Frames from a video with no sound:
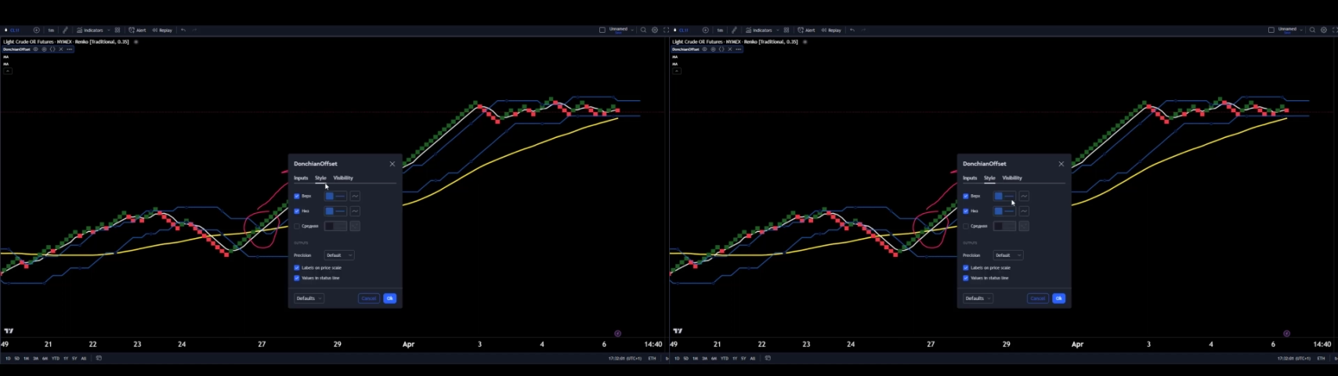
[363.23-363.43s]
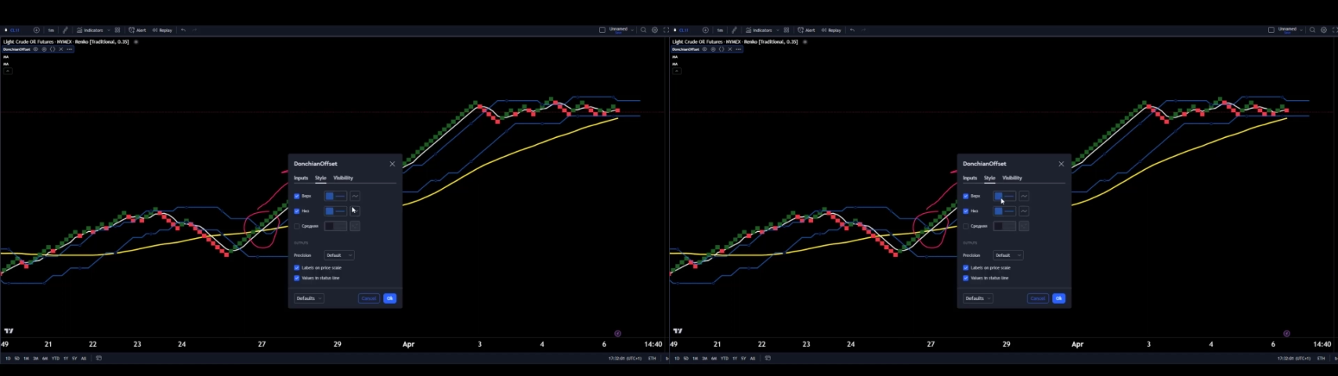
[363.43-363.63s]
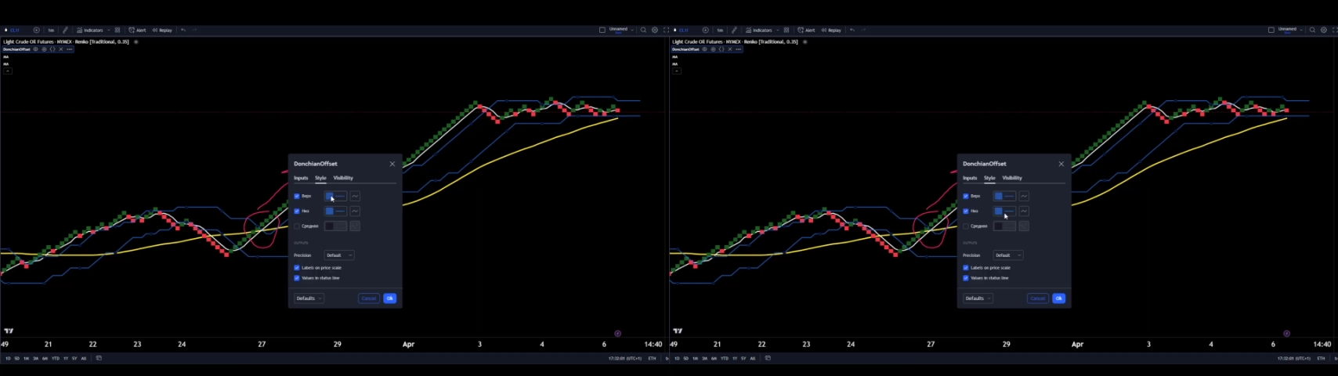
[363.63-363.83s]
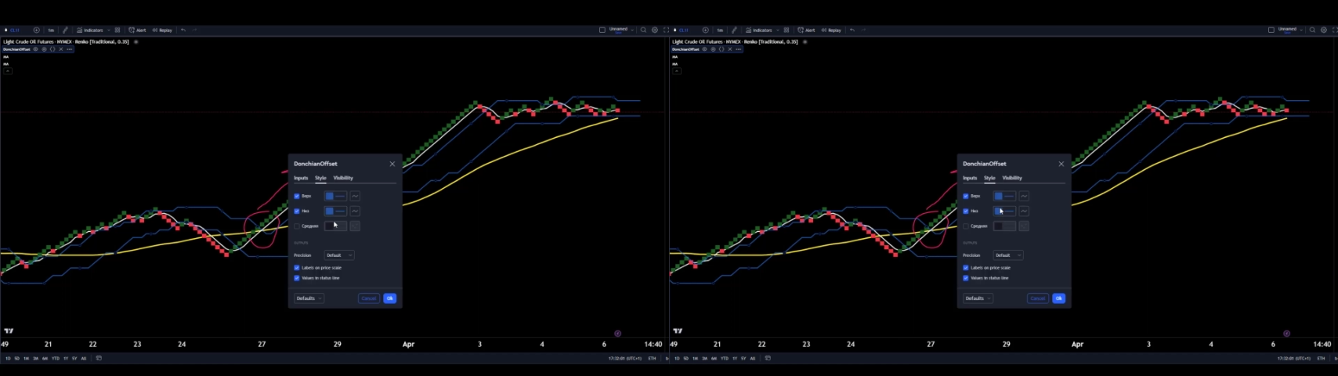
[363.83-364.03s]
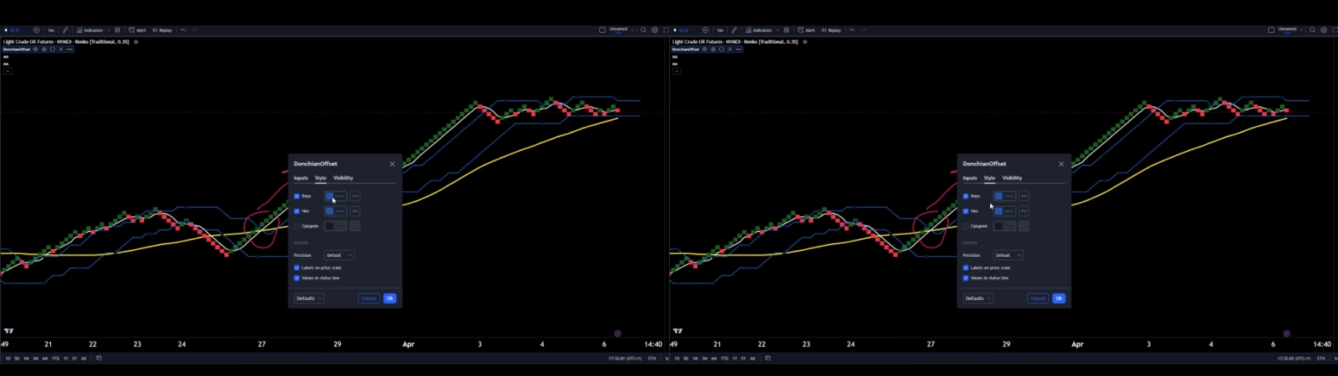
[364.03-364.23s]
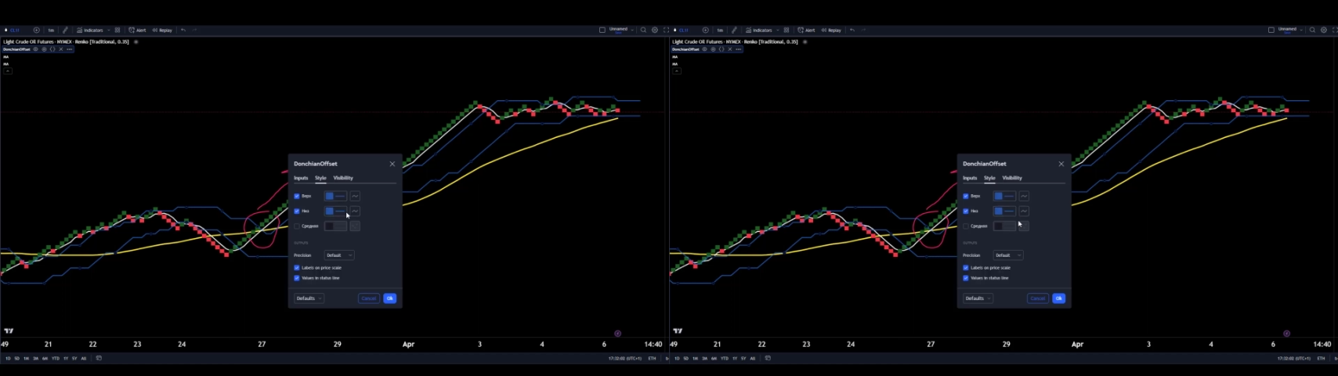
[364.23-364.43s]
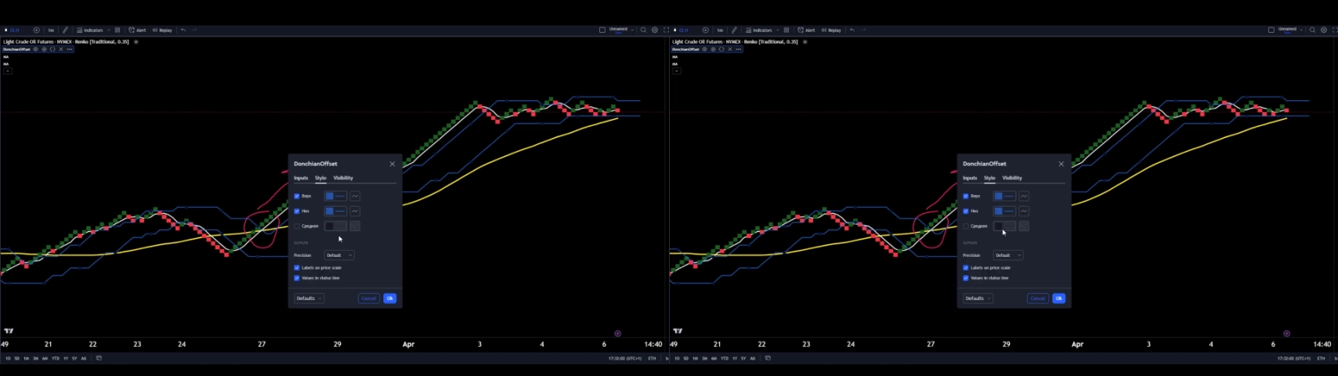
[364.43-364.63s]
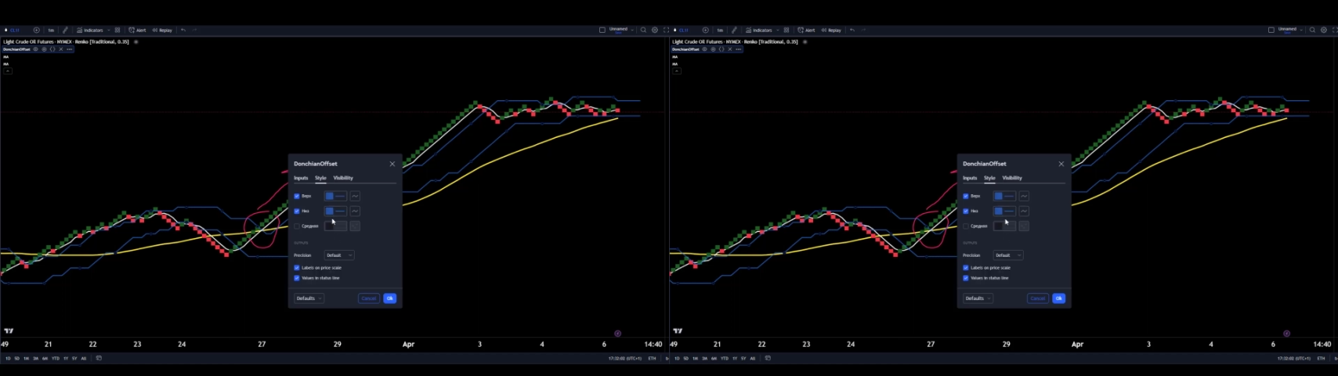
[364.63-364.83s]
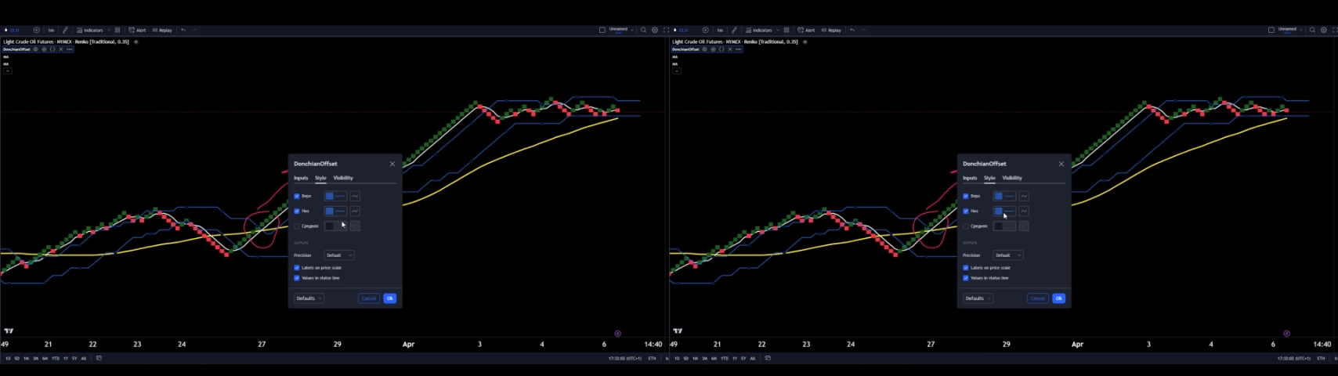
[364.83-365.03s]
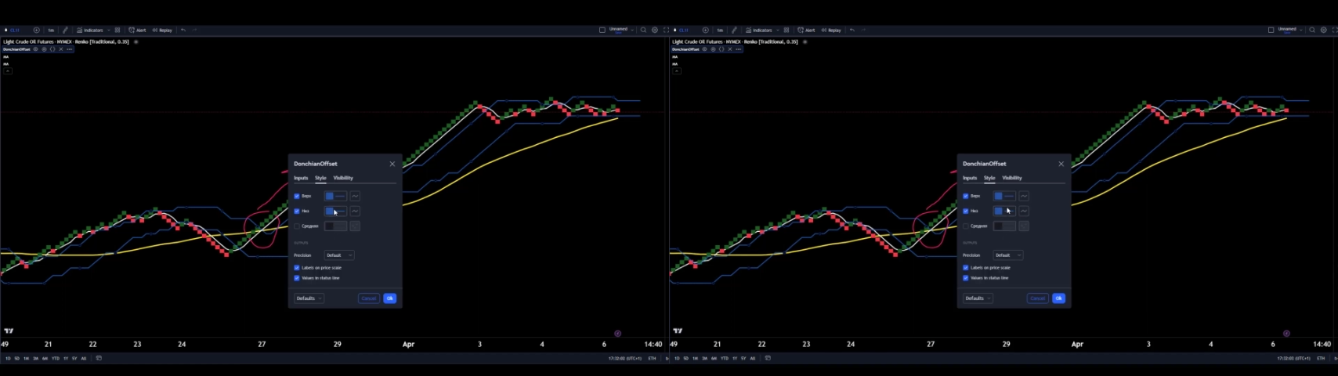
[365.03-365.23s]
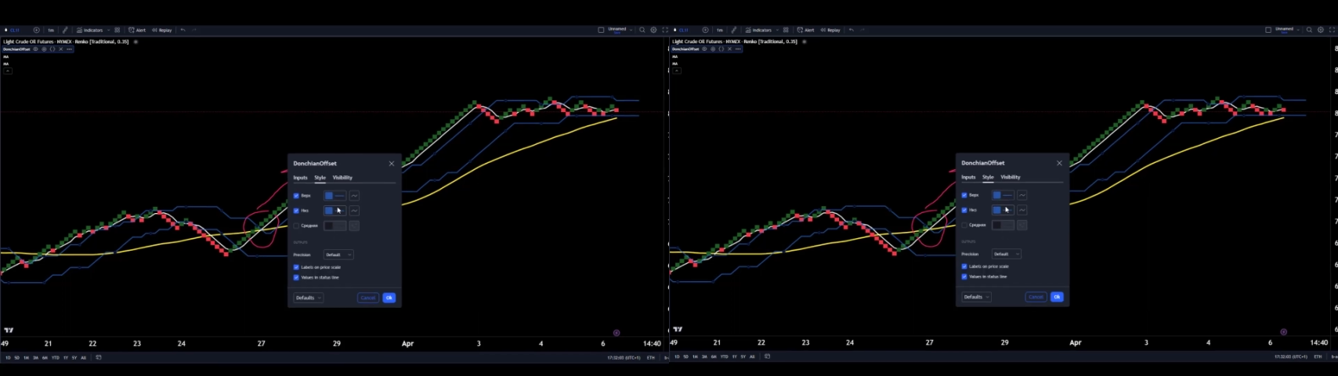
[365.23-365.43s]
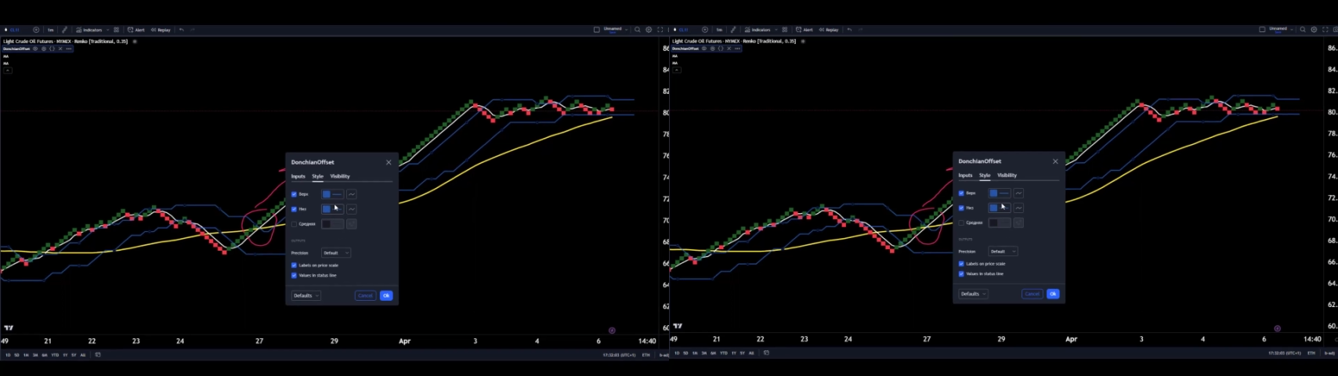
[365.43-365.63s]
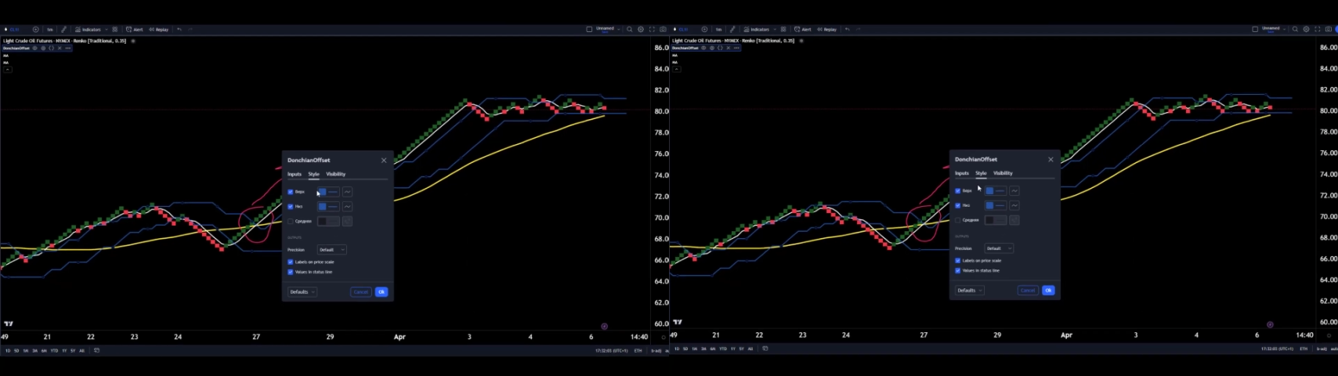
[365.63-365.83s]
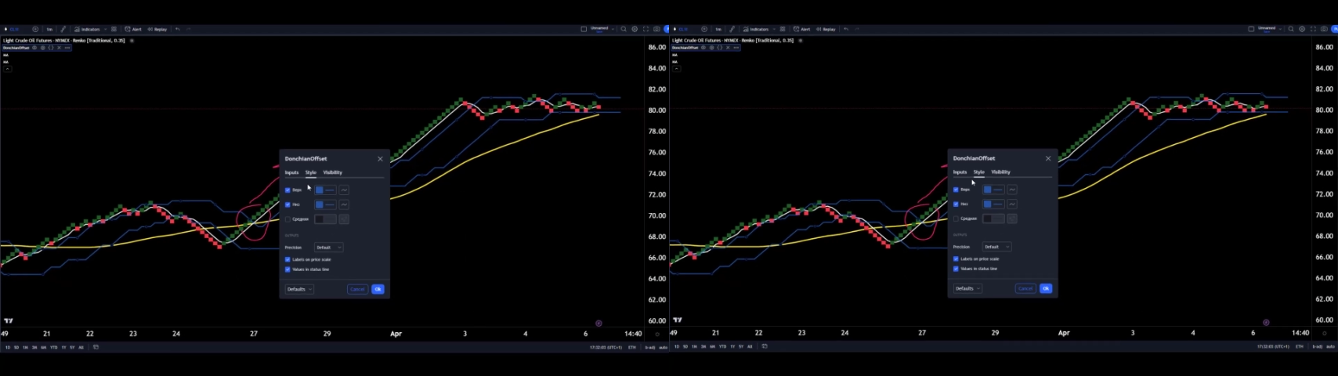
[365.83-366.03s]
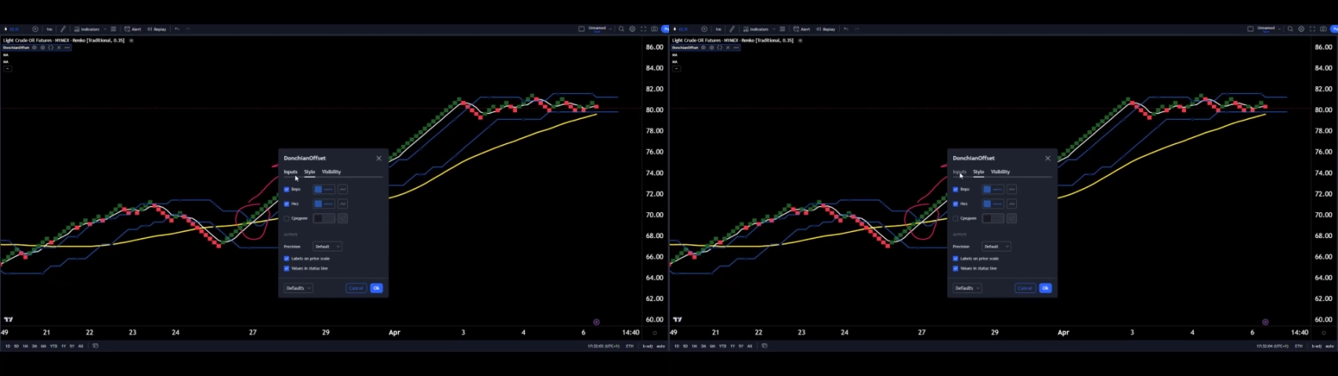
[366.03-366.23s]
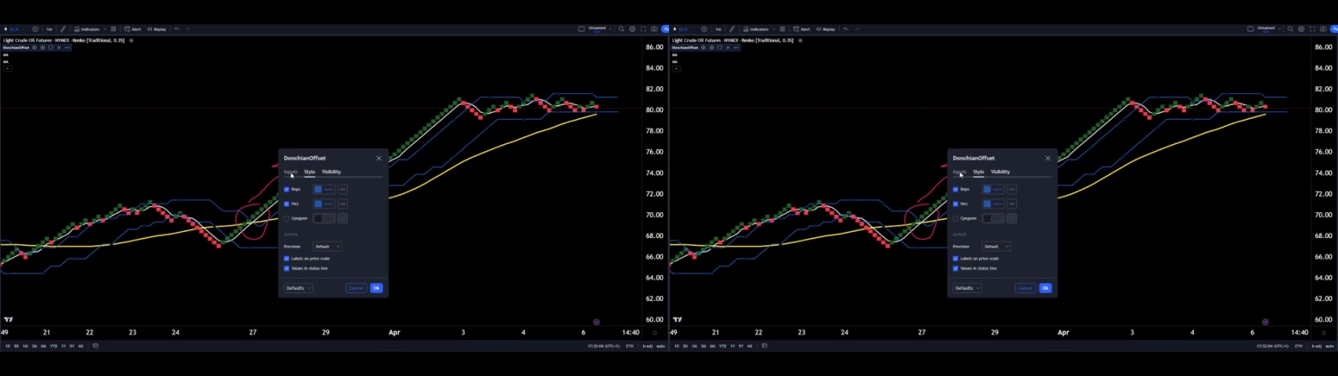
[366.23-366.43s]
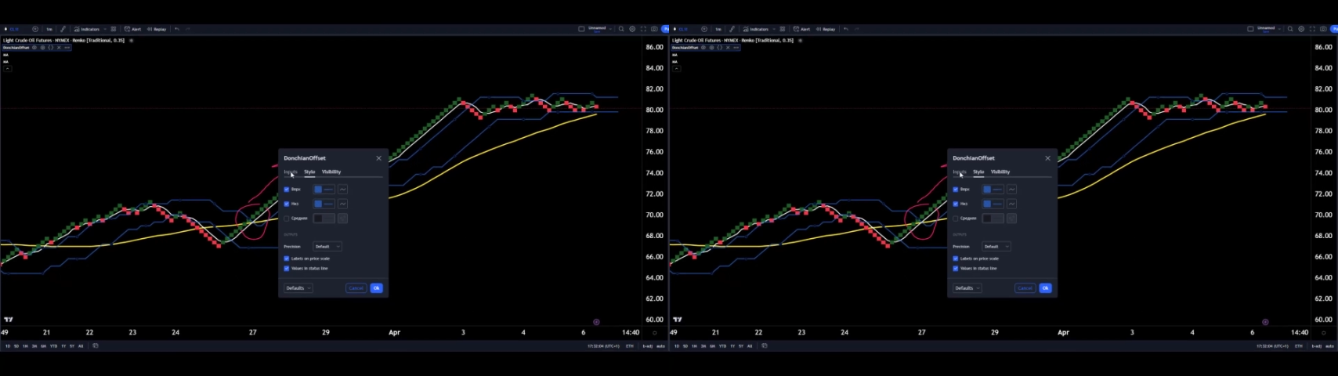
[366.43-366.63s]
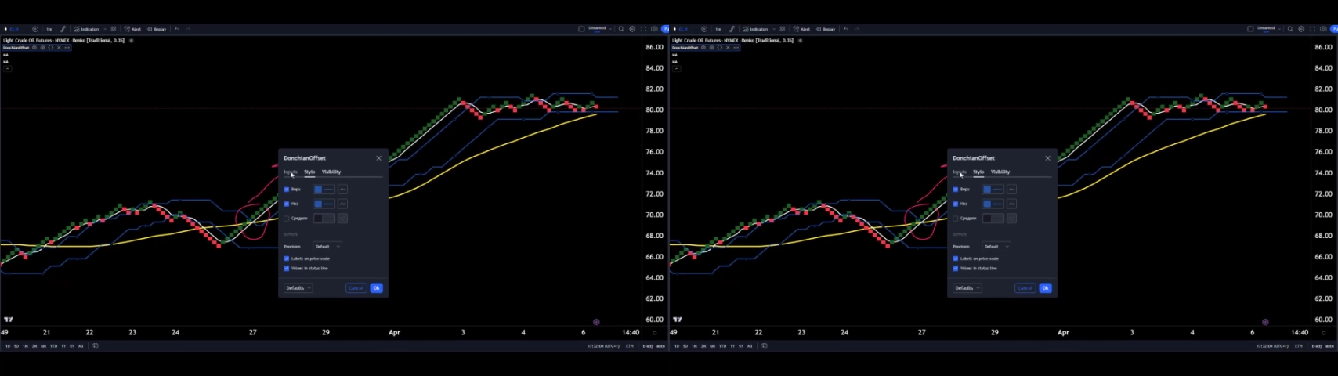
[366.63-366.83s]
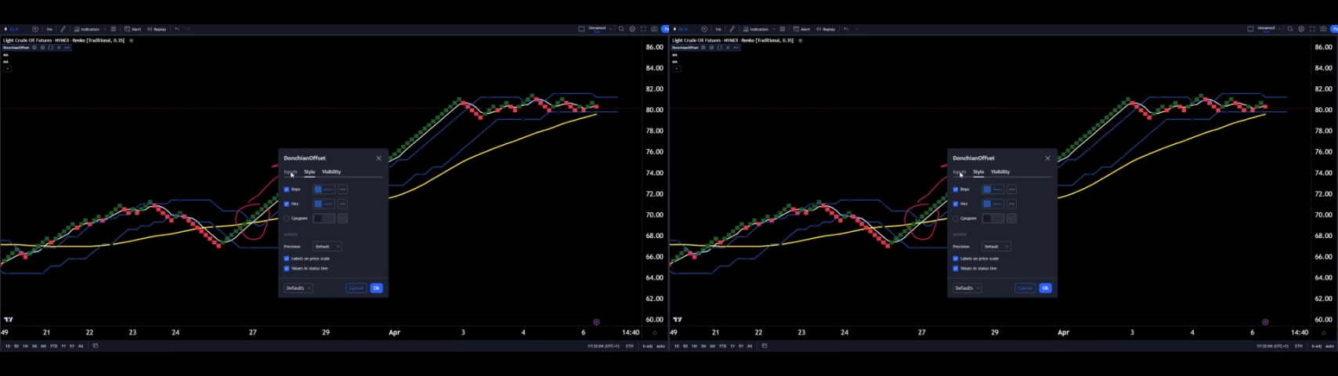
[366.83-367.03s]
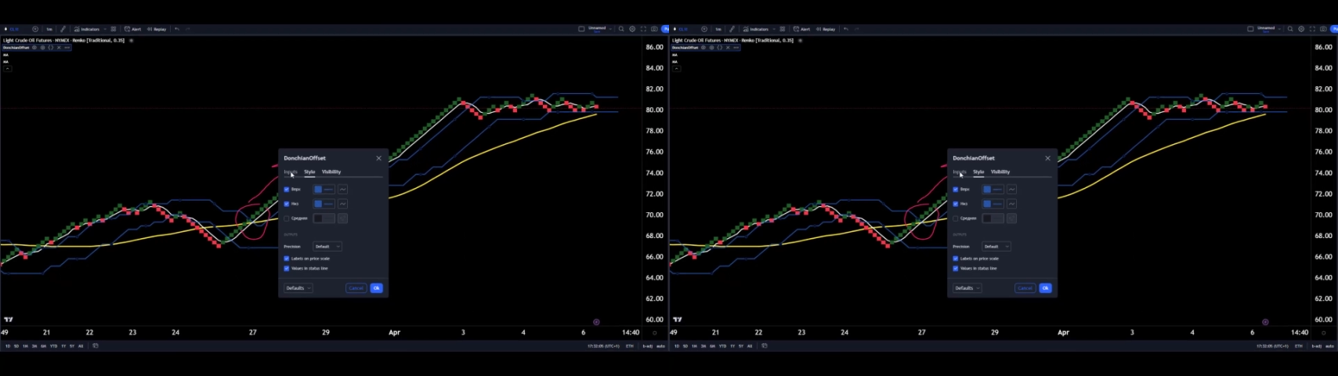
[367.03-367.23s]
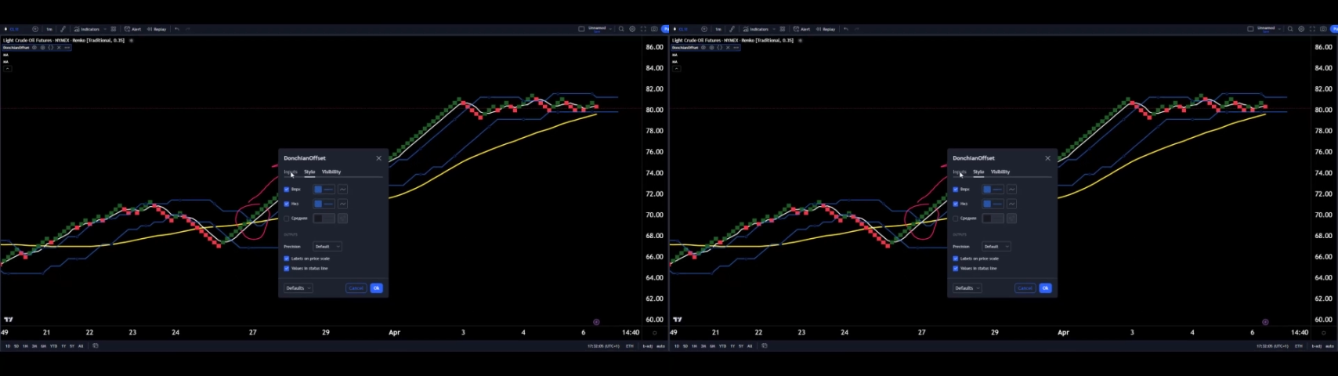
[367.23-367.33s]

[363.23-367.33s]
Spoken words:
(no speaker visible)